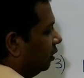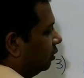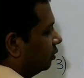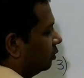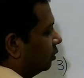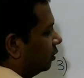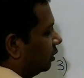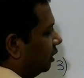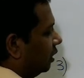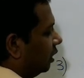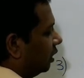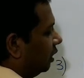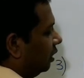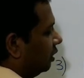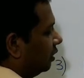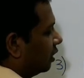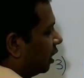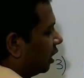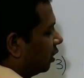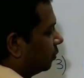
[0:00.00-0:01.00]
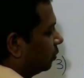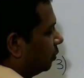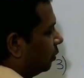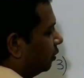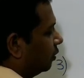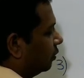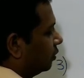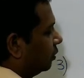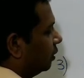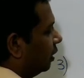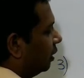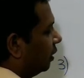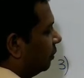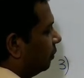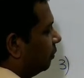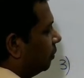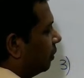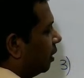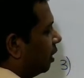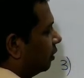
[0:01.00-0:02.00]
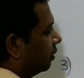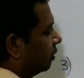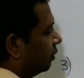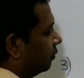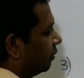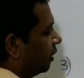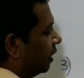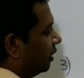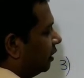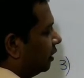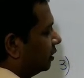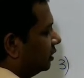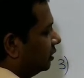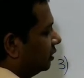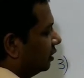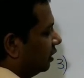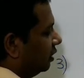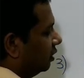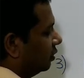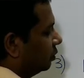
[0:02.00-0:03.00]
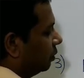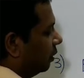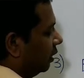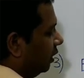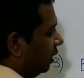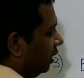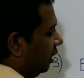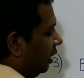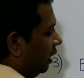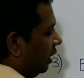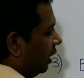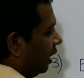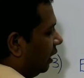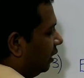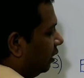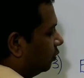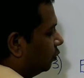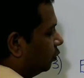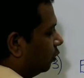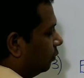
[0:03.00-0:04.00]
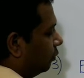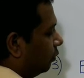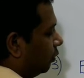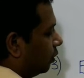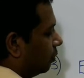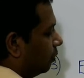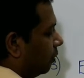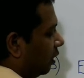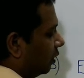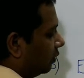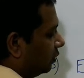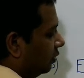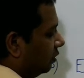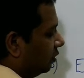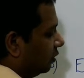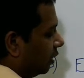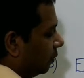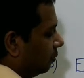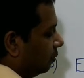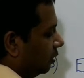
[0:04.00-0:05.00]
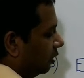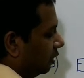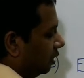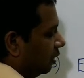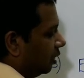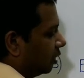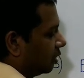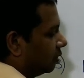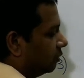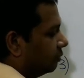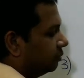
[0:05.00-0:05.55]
So here it corresponds to the mass of hydrogen, that is 1, and SO4 mass is kept here.